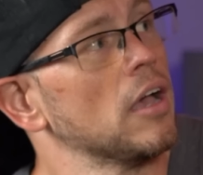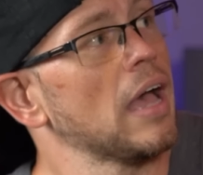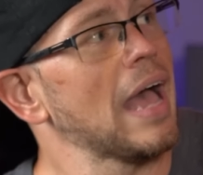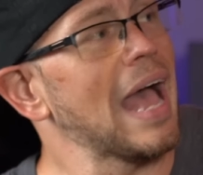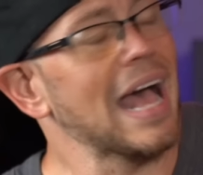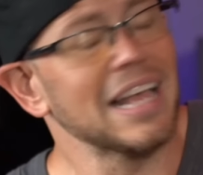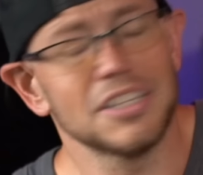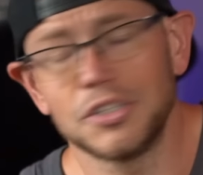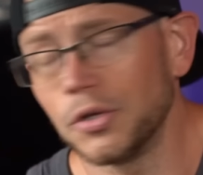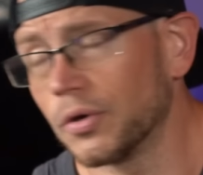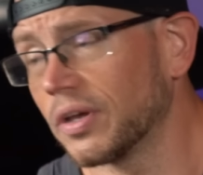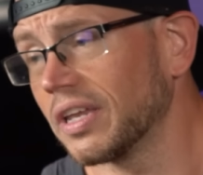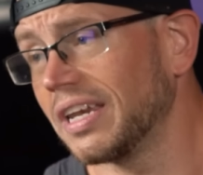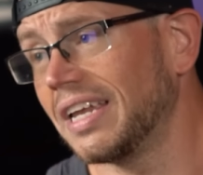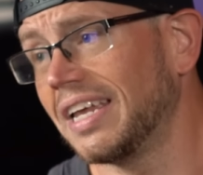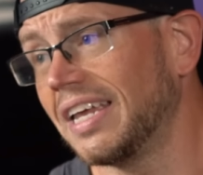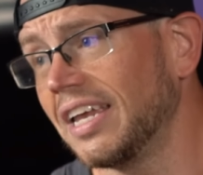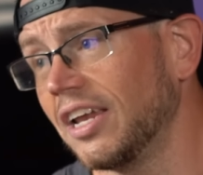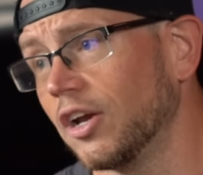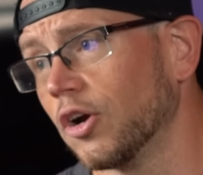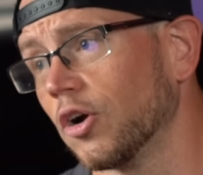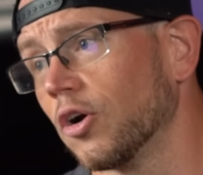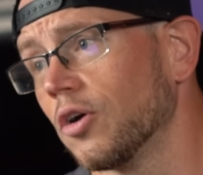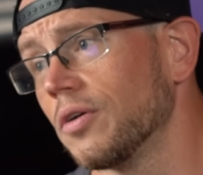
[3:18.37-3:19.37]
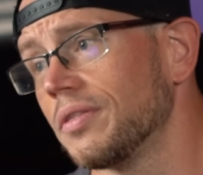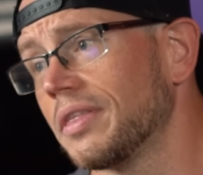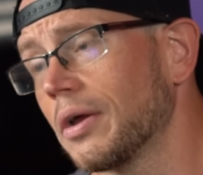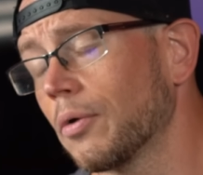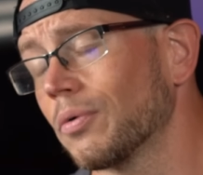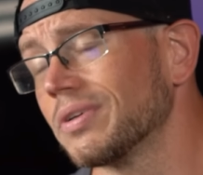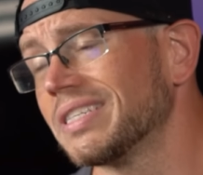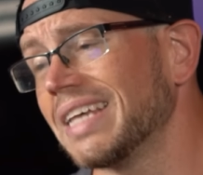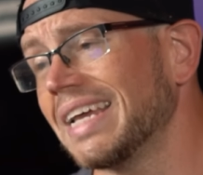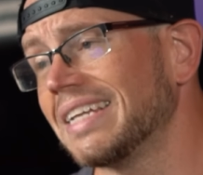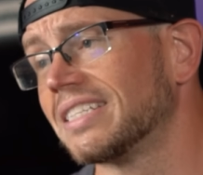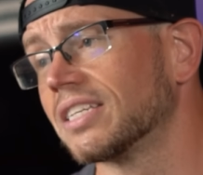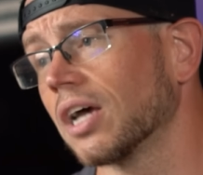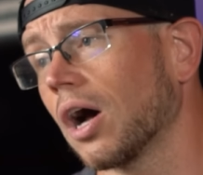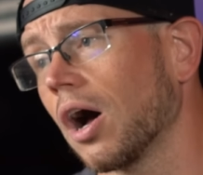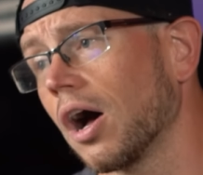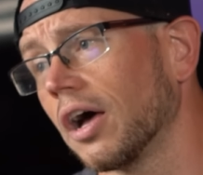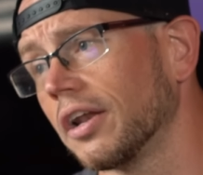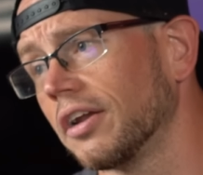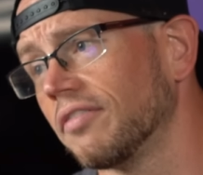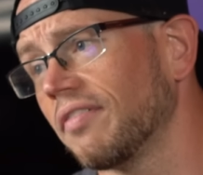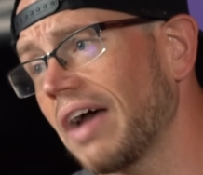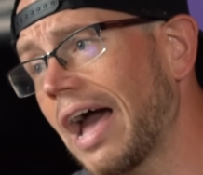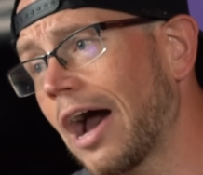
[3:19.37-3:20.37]
As you could hear, there was a
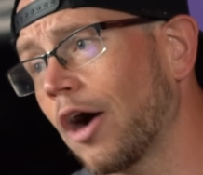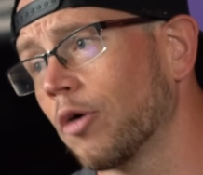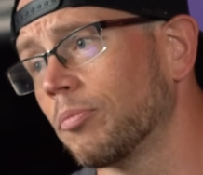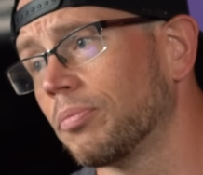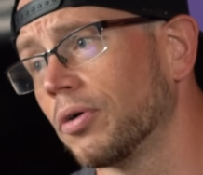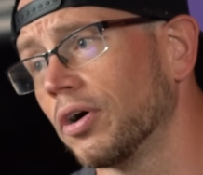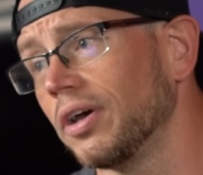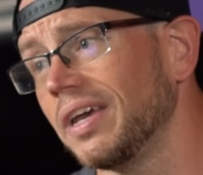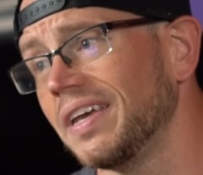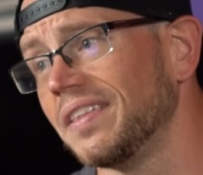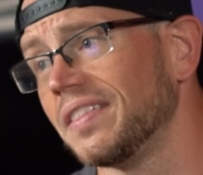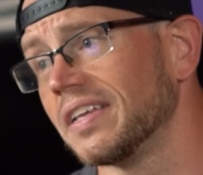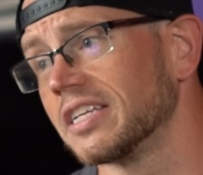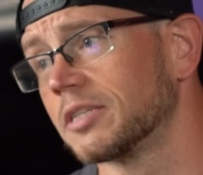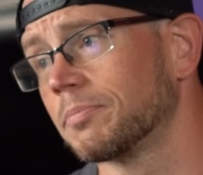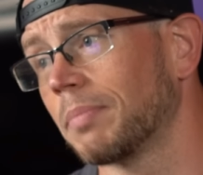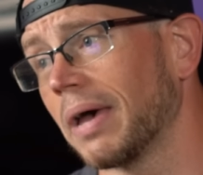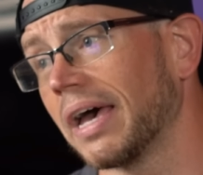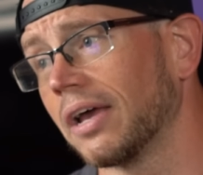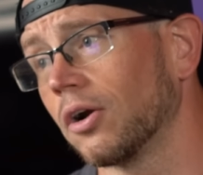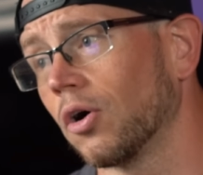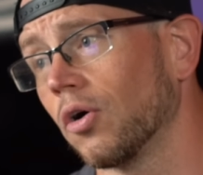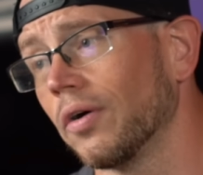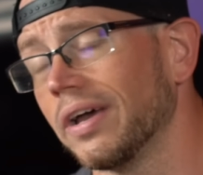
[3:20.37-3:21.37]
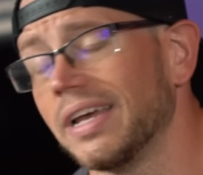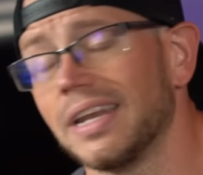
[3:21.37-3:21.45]
ton of output in this pedal.